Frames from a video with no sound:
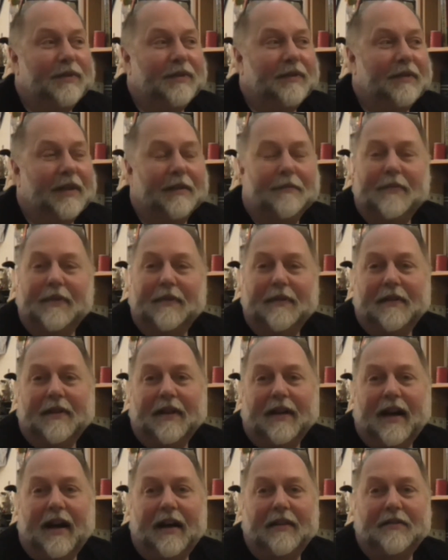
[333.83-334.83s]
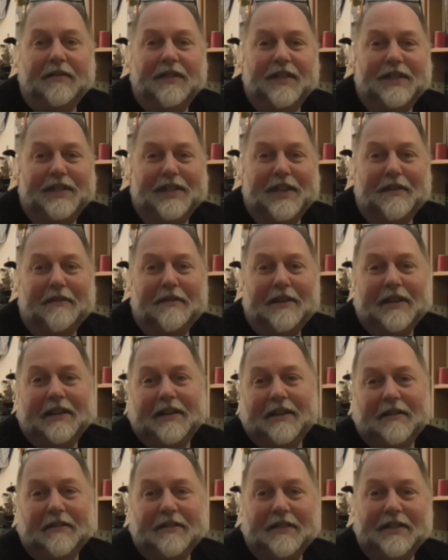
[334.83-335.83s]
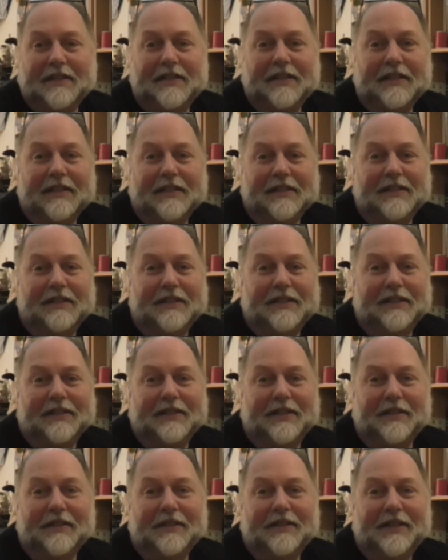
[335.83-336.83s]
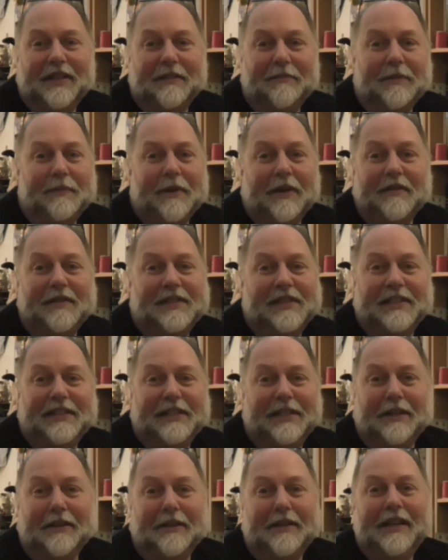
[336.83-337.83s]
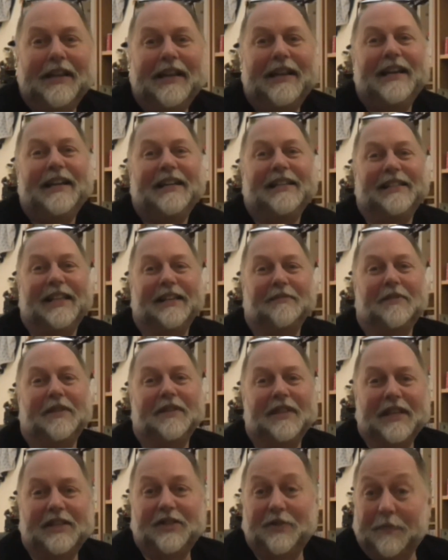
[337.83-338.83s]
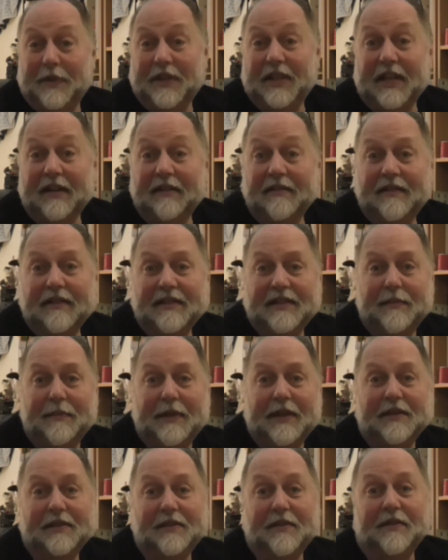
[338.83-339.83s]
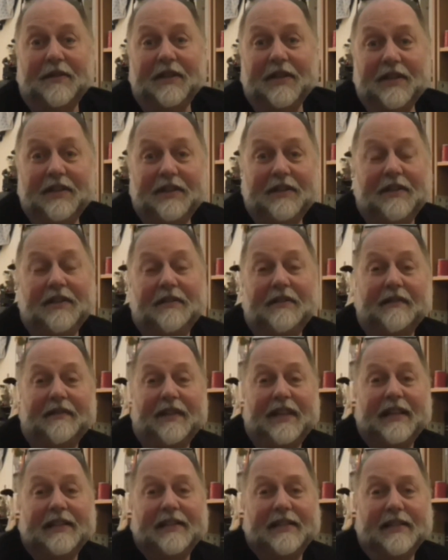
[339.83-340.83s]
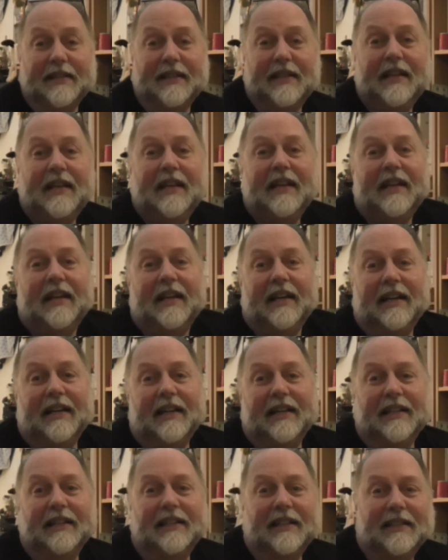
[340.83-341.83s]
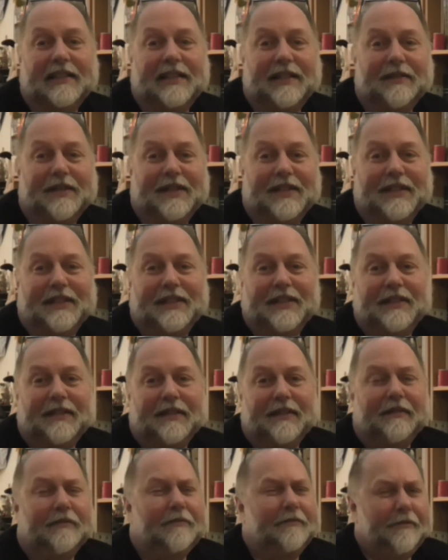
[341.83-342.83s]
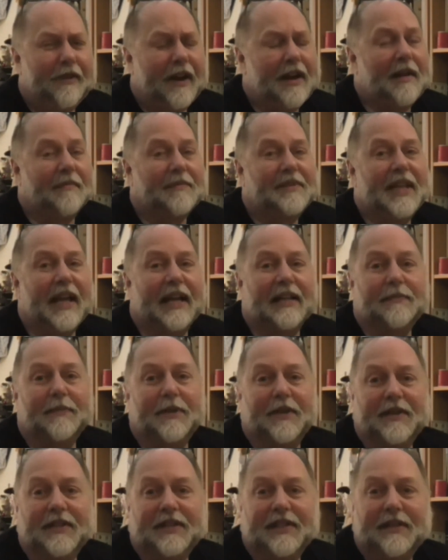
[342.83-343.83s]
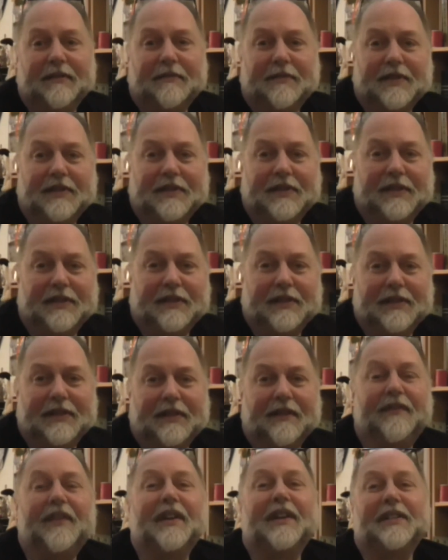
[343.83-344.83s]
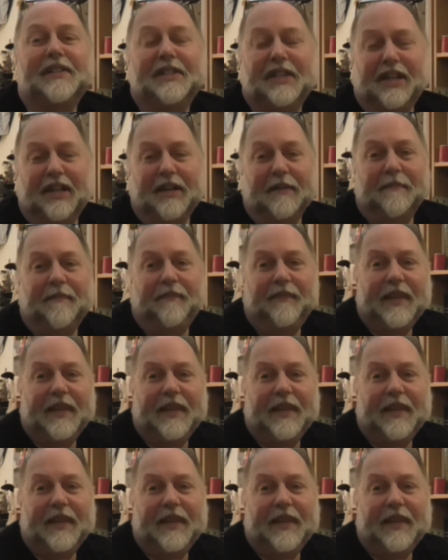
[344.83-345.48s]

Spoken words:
know, I looked at Zoe, and I was a student, and we both, you know, said, well, they should be there because the bell's gone and you have a lesson. And she was very upset because it wasn't the first time,